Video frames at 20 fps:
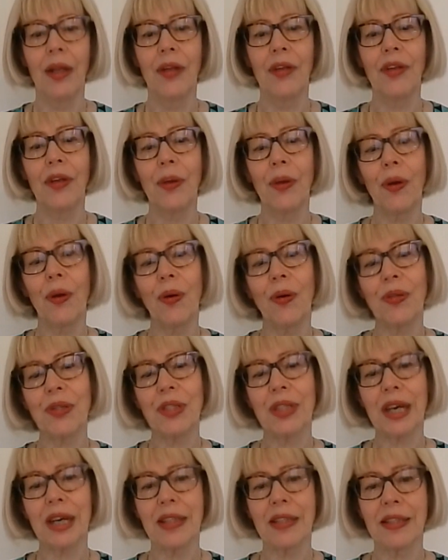So it all
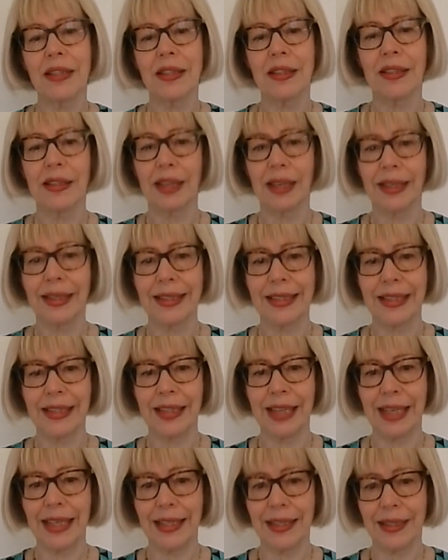started in the
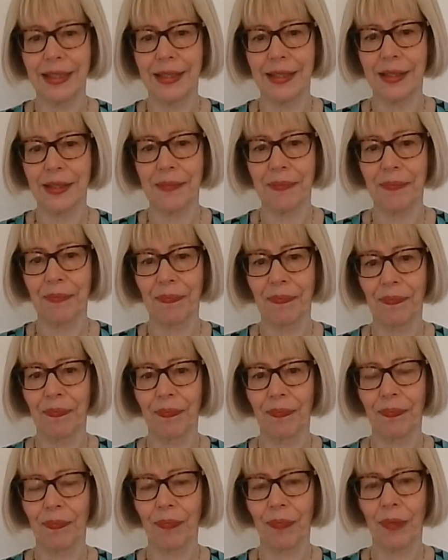1980s,
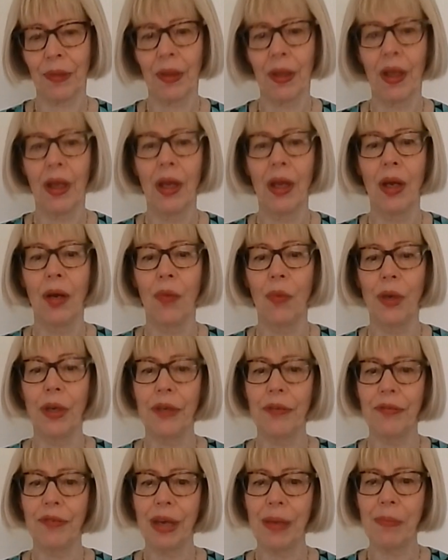when a
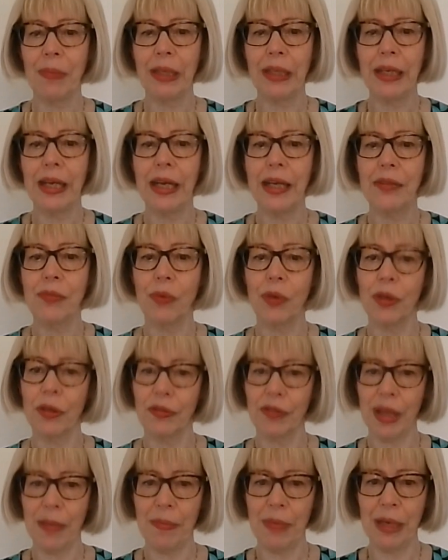family had one of
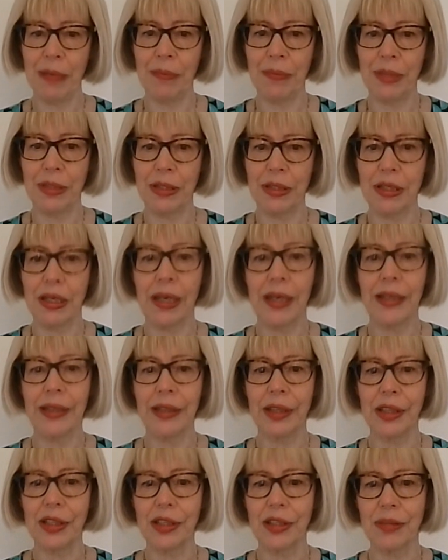their members
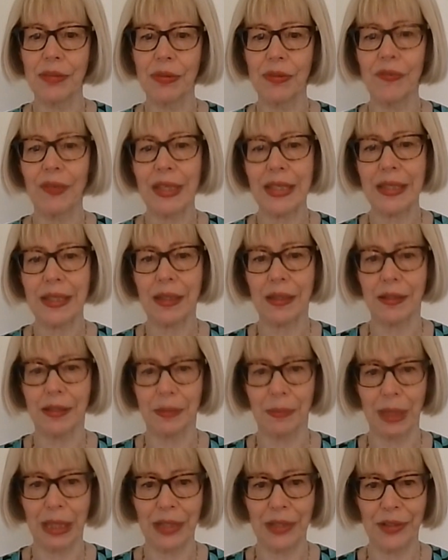diagnosed with vascular
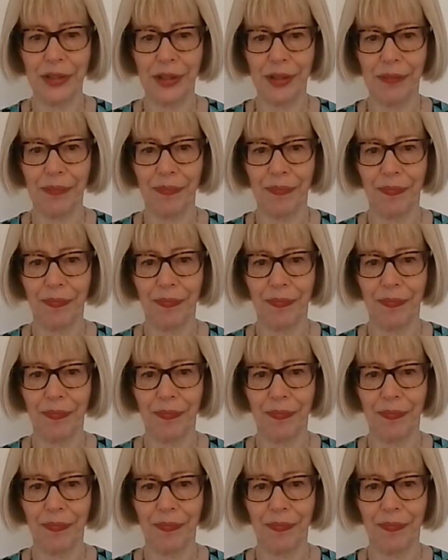dementia.